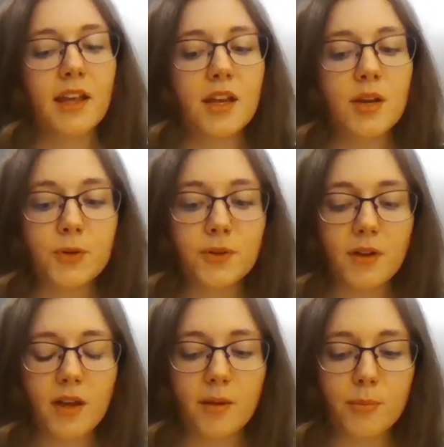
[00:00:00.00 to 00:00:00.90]
in pro
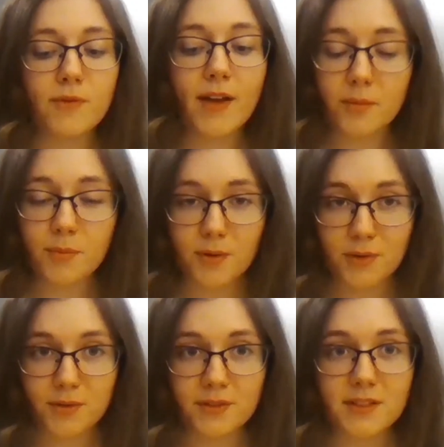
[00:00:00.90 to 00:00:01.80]
uh, providing
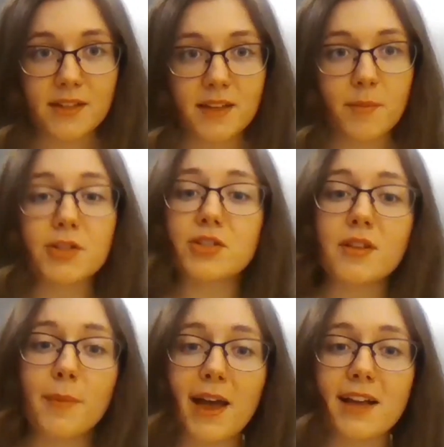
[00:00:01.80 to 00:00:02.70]
produce, as I'd mentioned in
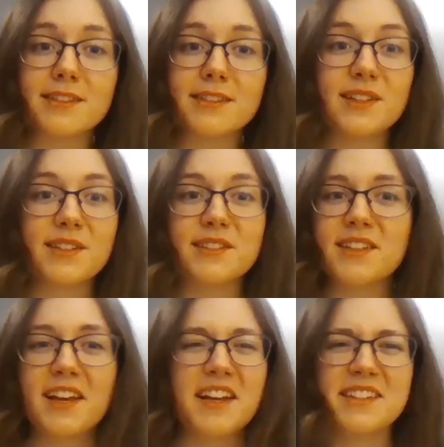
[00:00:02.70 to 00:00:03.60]
the past, is
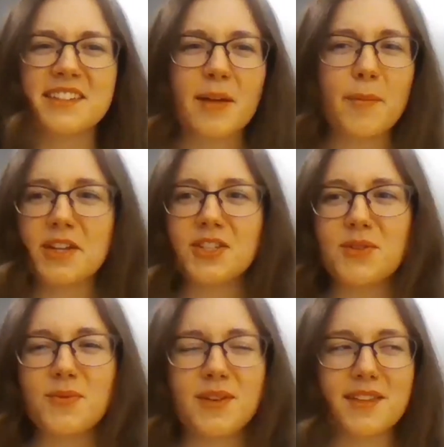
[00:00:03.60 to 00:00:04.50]
some
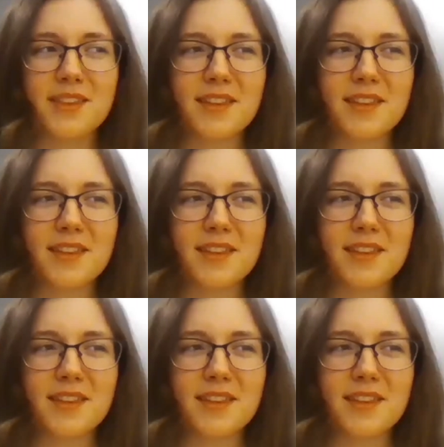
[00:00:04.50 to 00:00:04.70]
issue with